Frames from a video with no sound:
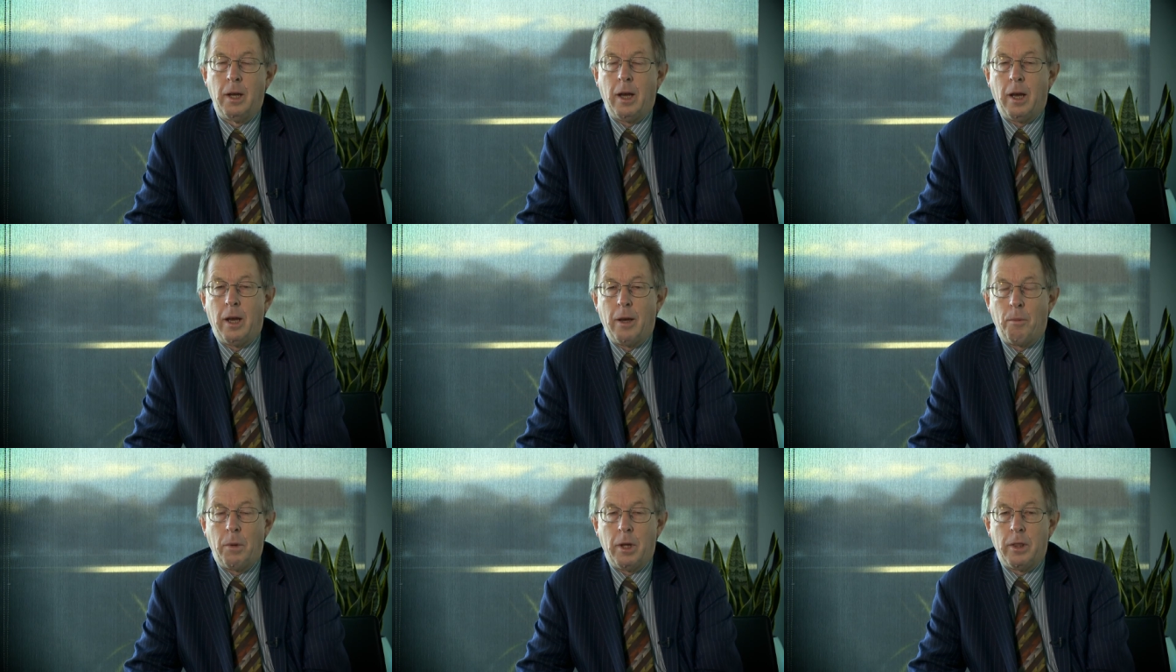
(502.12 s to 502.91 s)

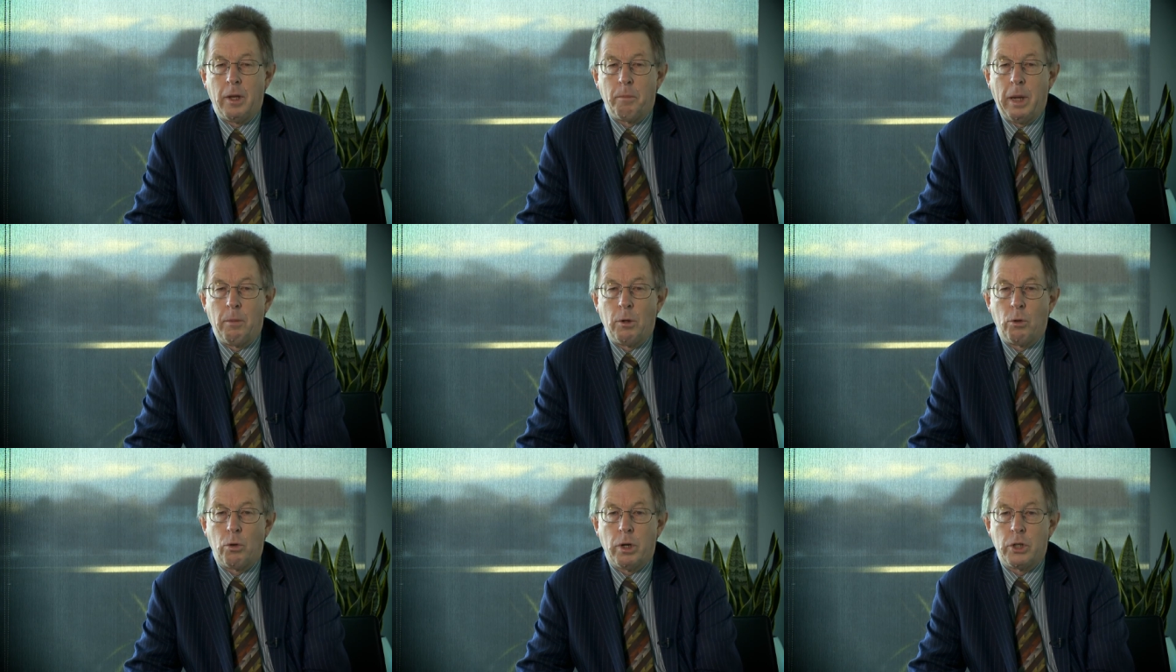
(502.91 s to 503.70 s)
Um, I think people
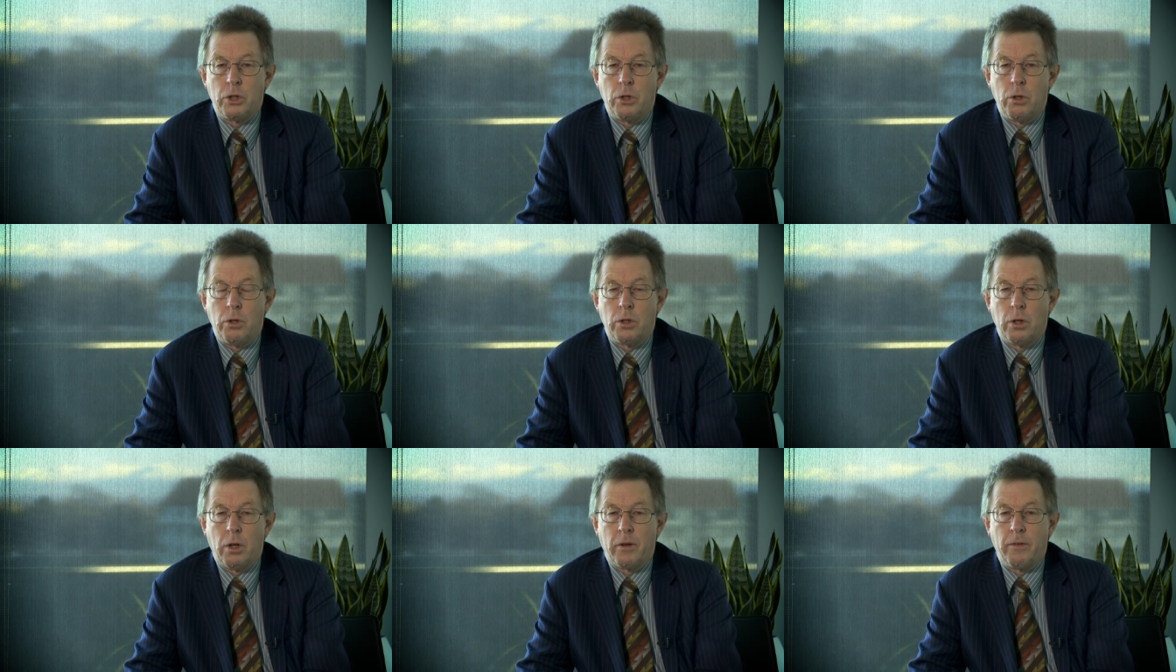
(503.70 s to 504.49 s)
in Christchurch,
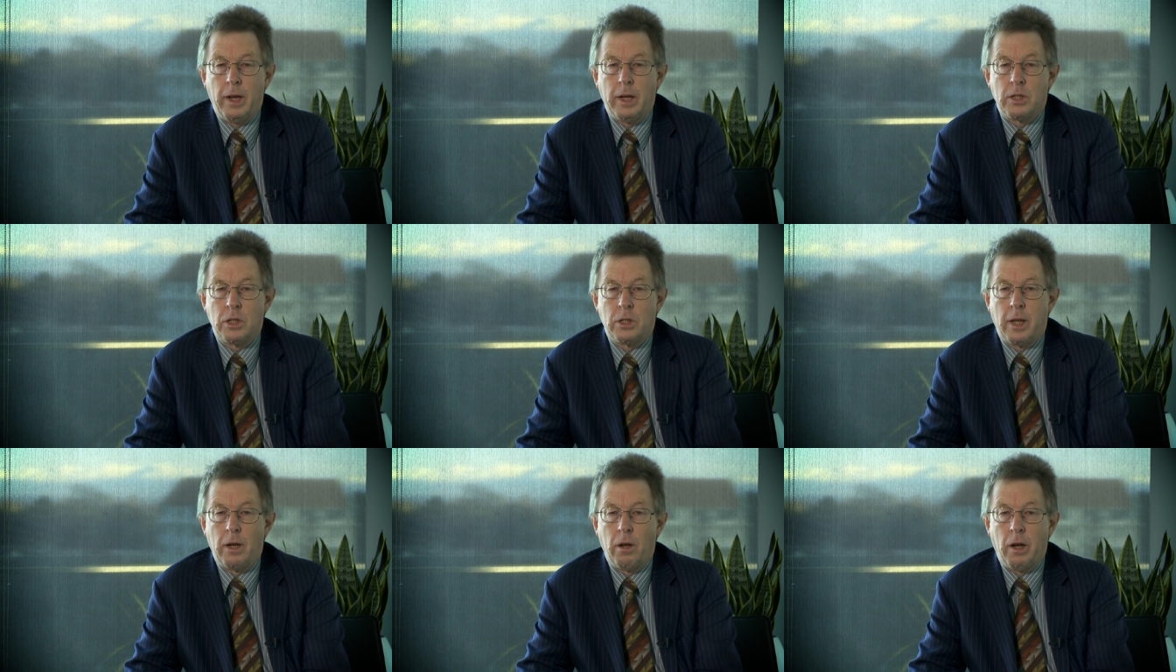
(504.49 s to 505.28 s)
a lot of houses,
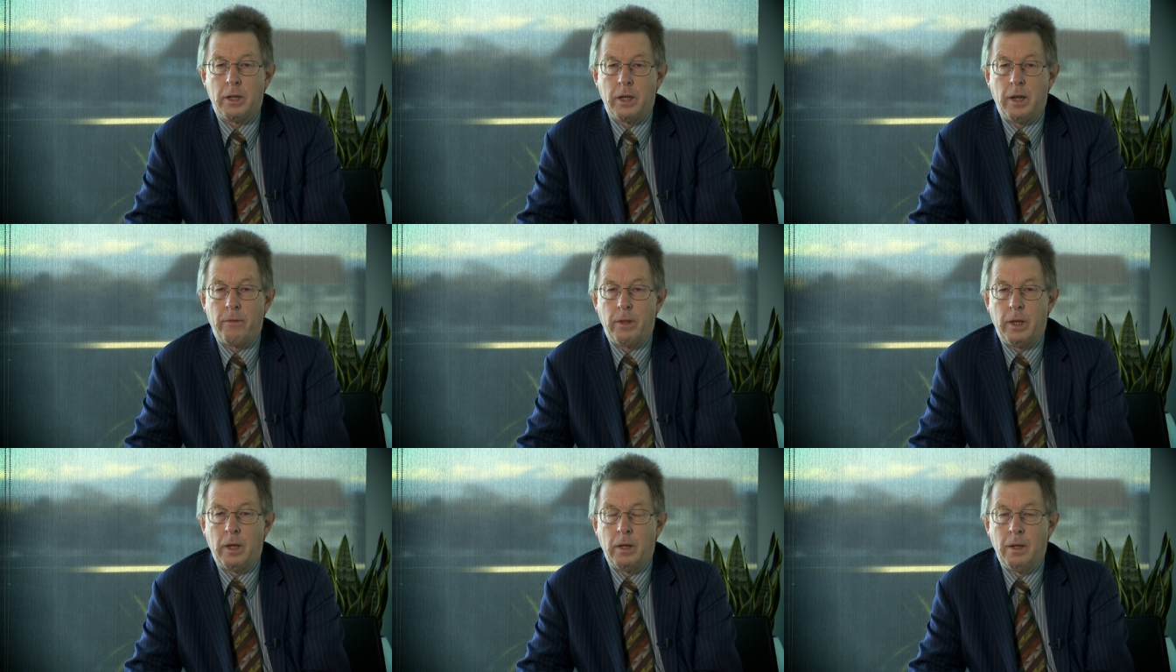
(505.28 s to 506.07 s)
they like to have
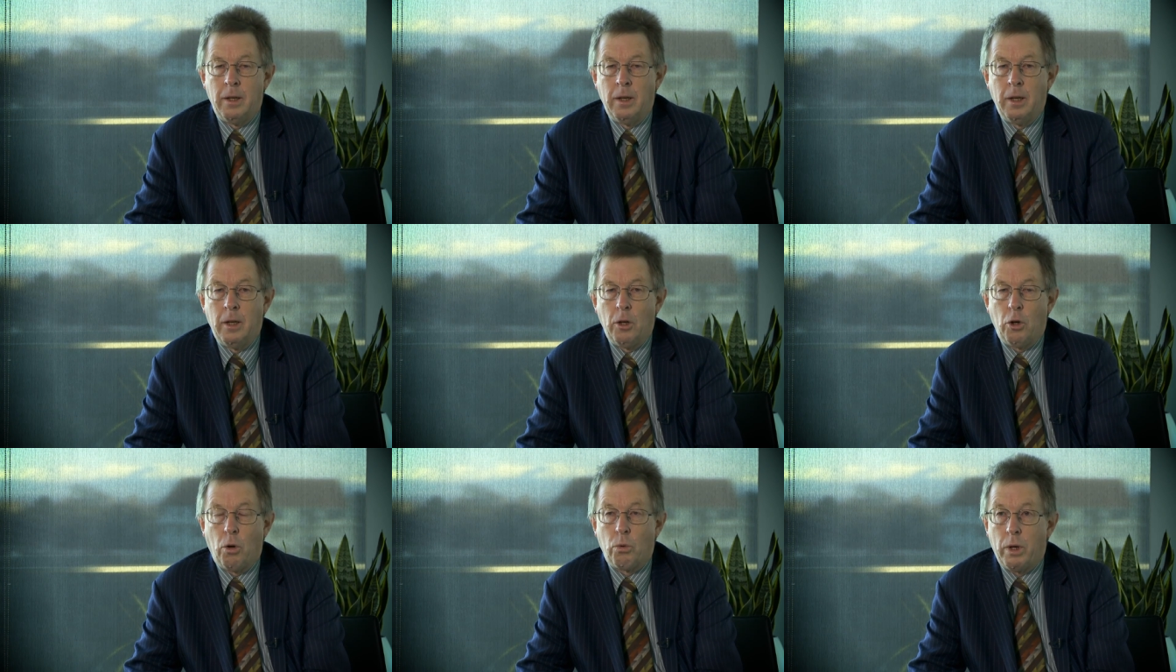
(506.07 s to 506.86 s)
their
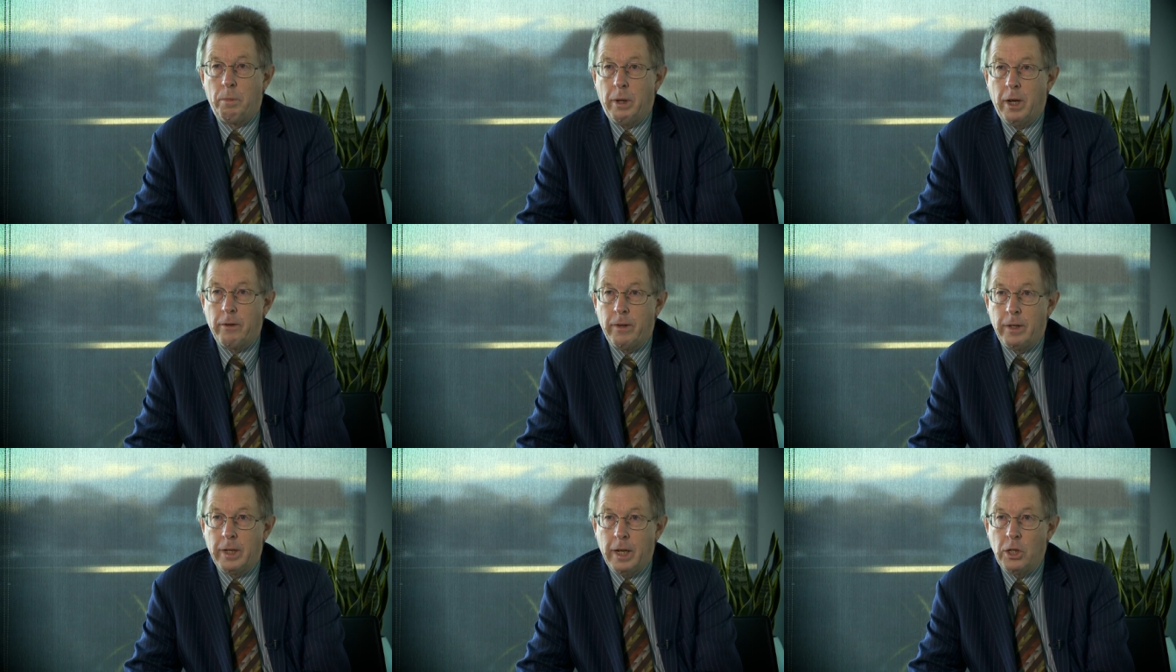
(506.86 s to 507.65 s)
concrete powered
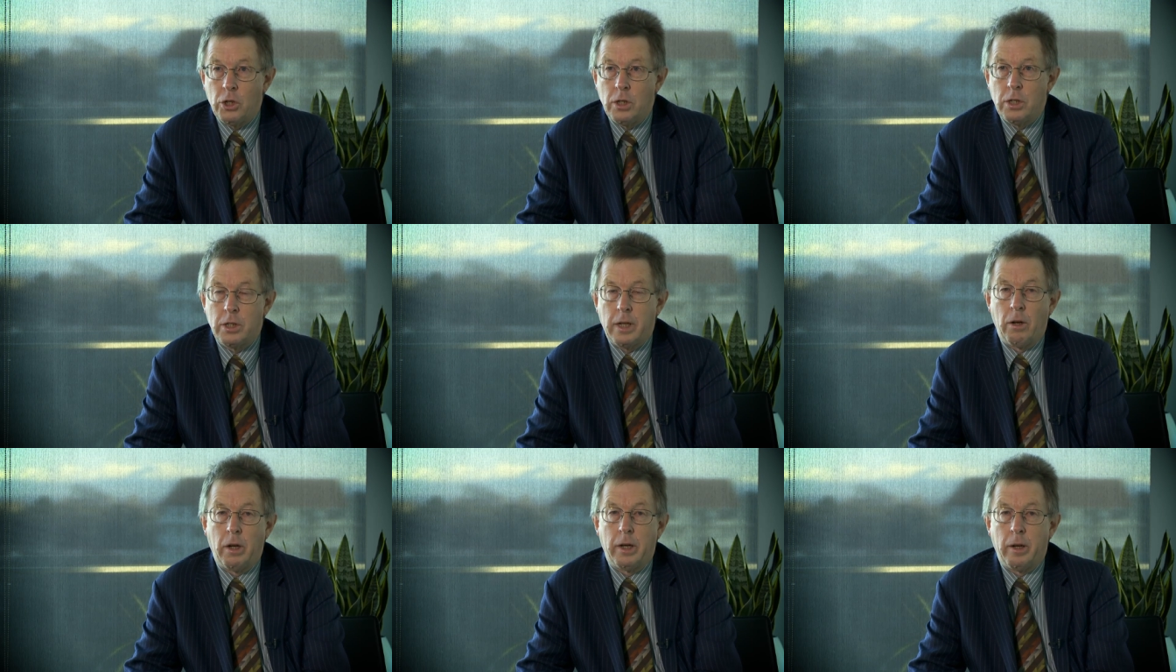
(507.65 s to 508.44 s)
foundations, they
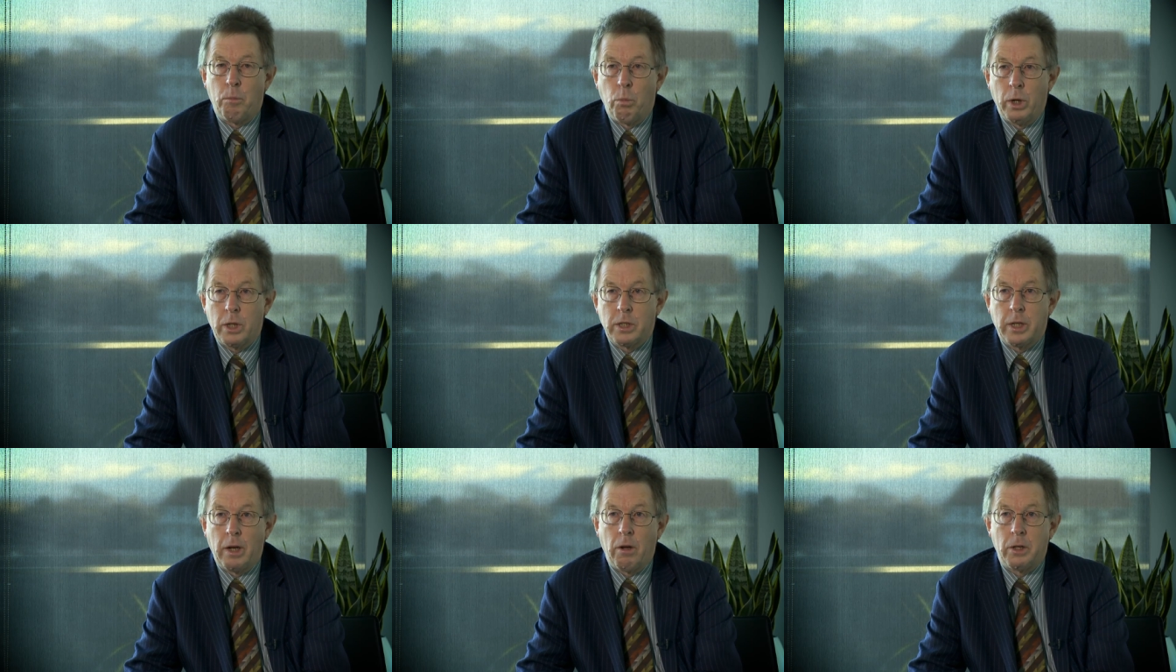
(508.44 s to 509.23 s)
like to have bricks,
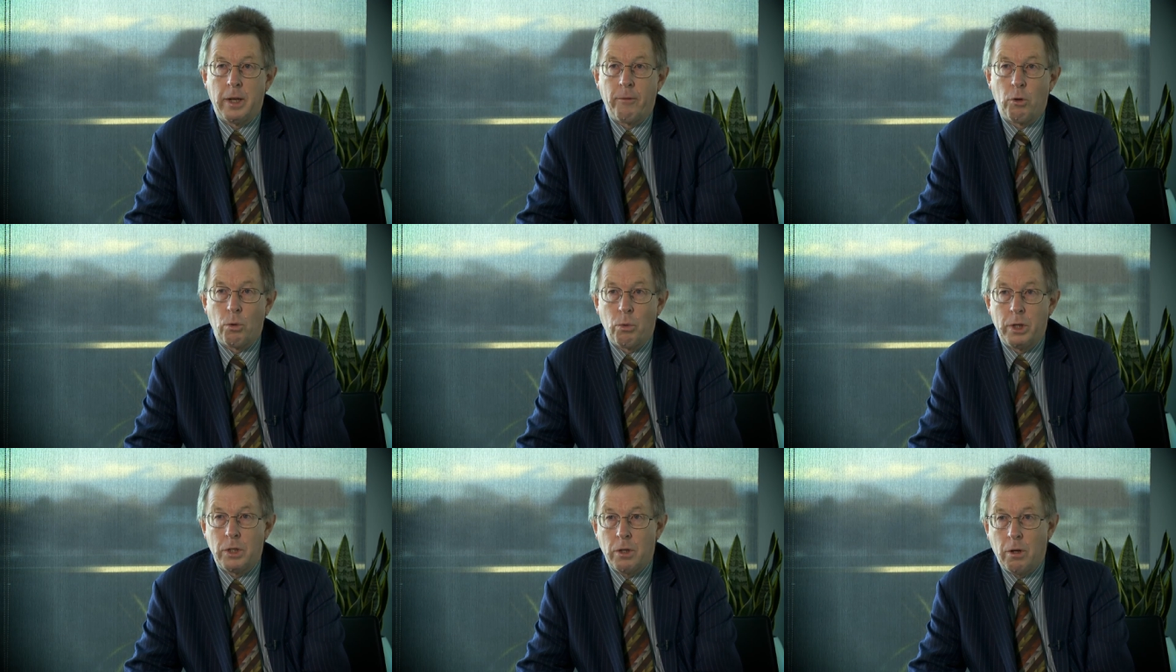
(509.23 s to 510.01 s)
they like to have
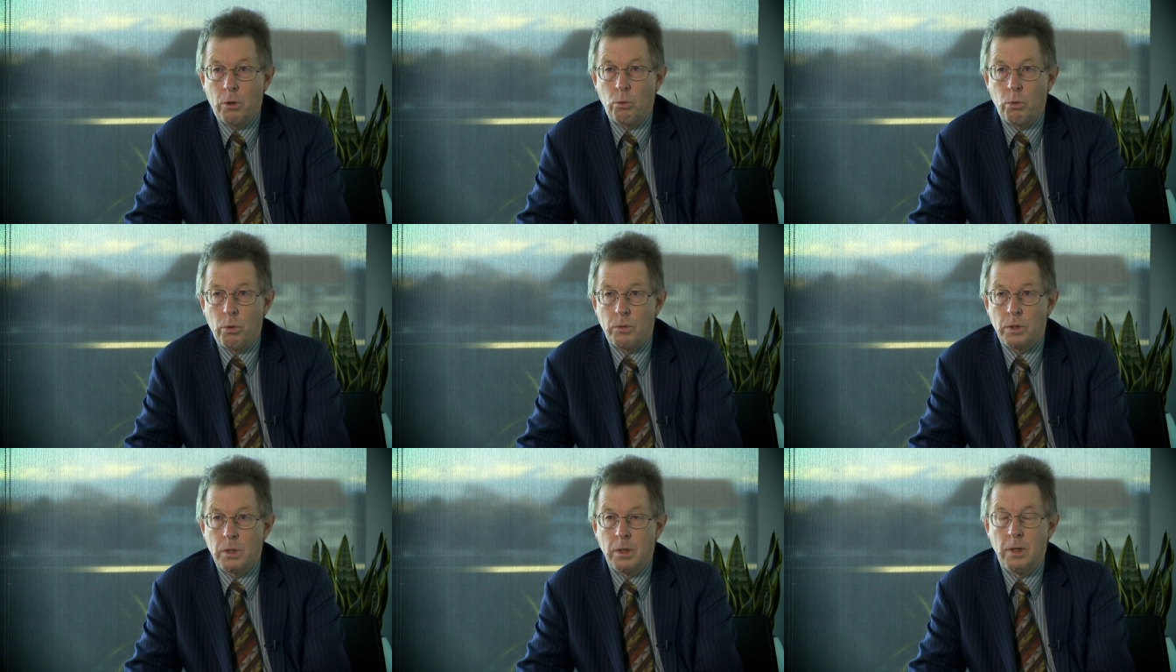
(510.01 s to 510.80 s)
concrete tile
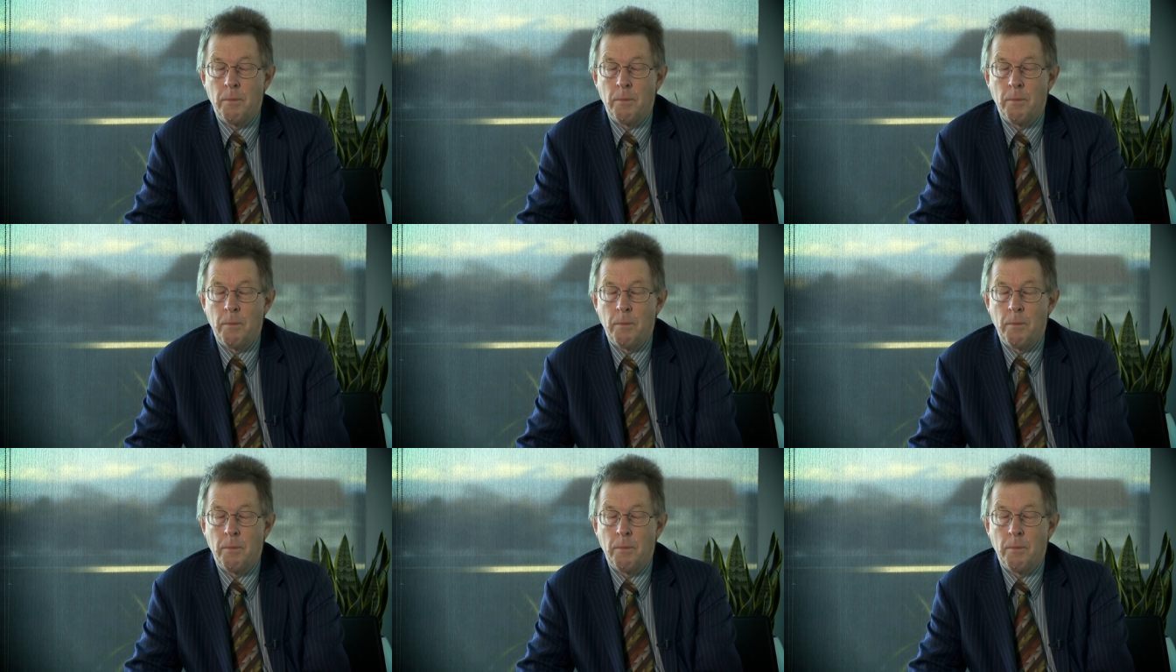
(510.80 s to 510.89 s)
roofs.